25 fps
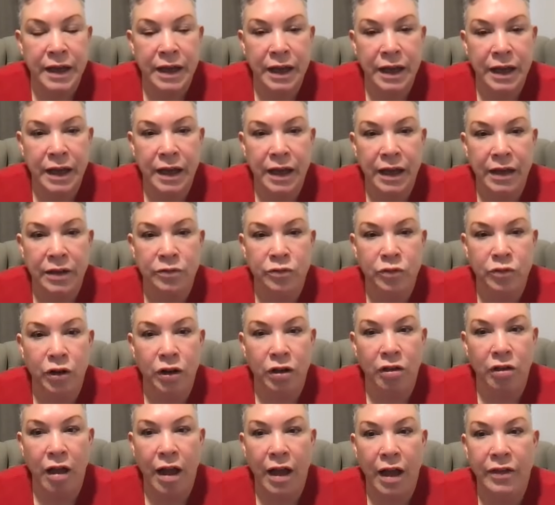and we're
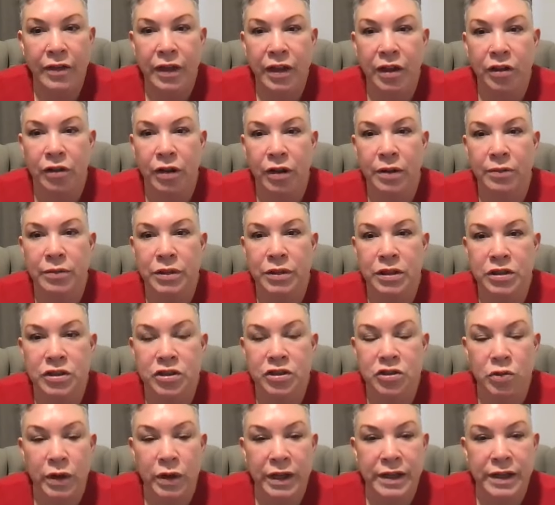glad that you're able to
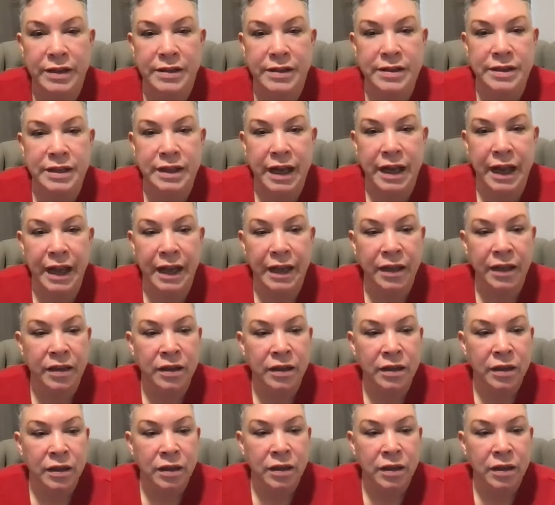join us today.